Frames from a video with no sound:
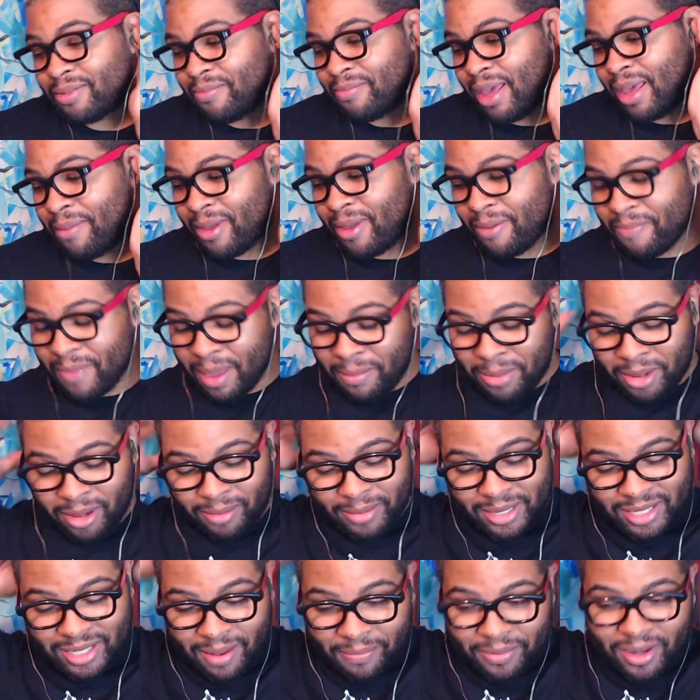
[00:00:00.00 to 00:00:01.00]
Maybe it'll
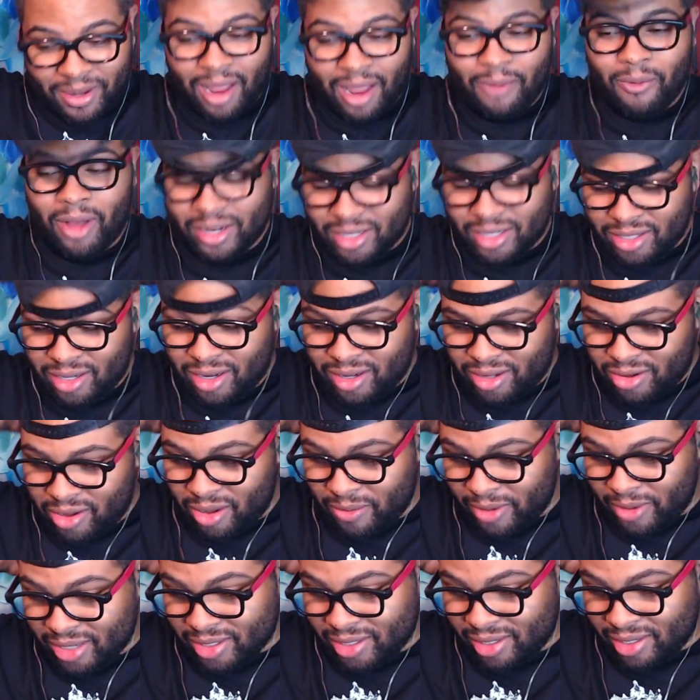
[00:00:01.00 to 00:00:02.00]
be something I watch. Y'all know I
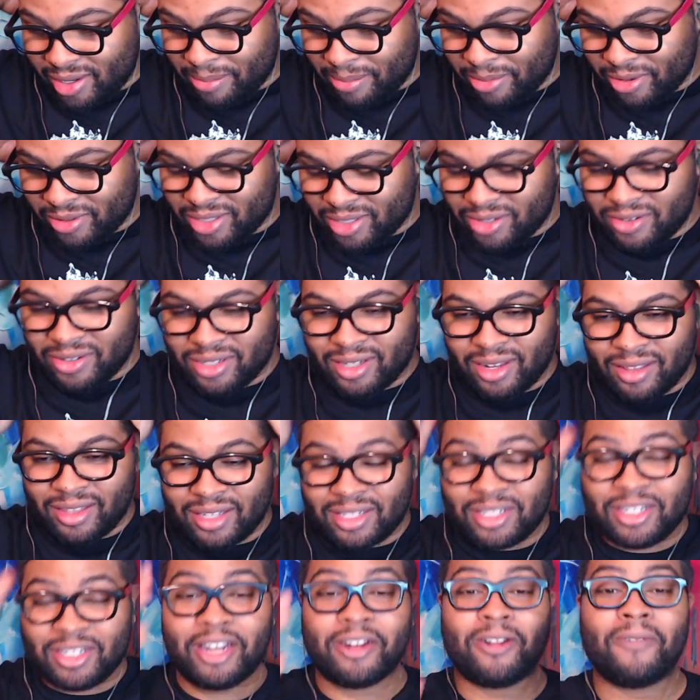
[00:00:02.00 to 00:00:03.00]
watch a number of series on this
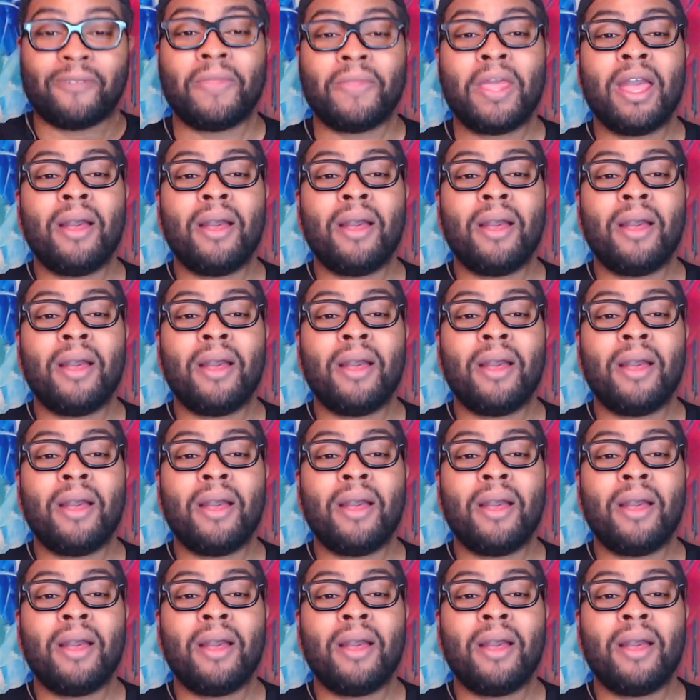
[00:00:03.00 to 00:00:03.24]
channel.